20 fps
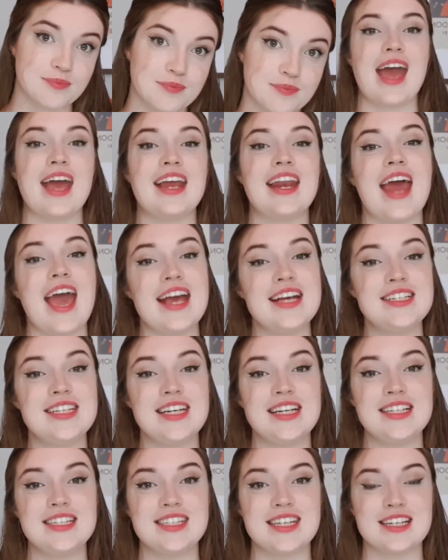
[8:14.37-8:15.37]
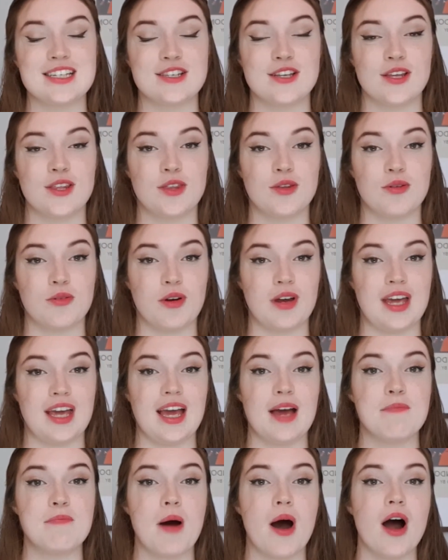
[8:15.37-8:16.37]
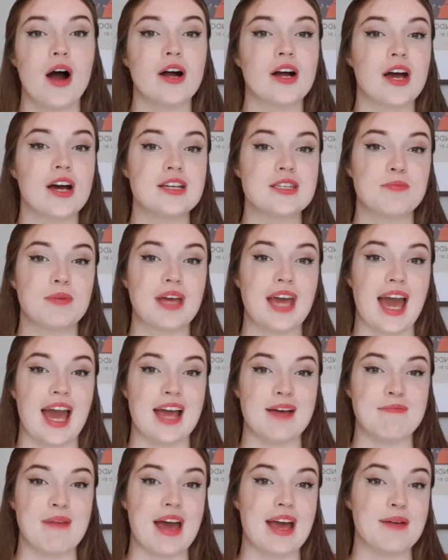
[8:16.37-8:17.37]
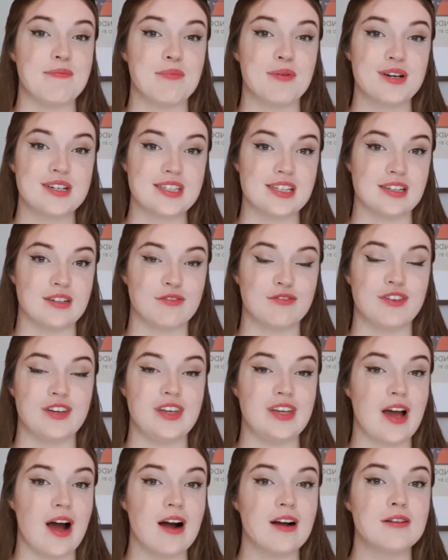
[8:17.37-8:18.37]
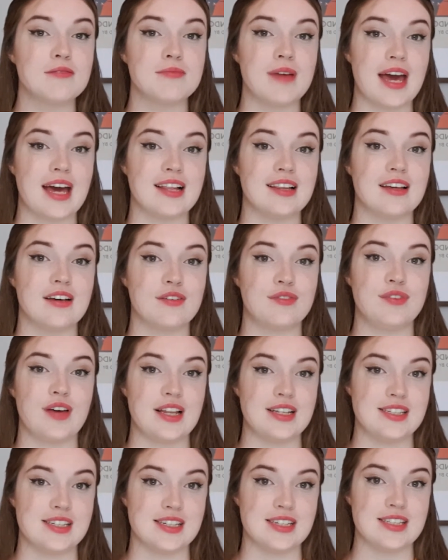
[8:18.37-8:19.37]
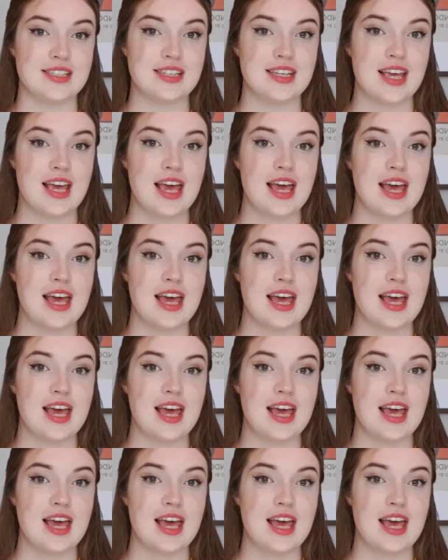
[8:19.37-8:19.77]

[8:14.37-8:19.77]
In 1863, Parkhurst became a prison for young male offenders,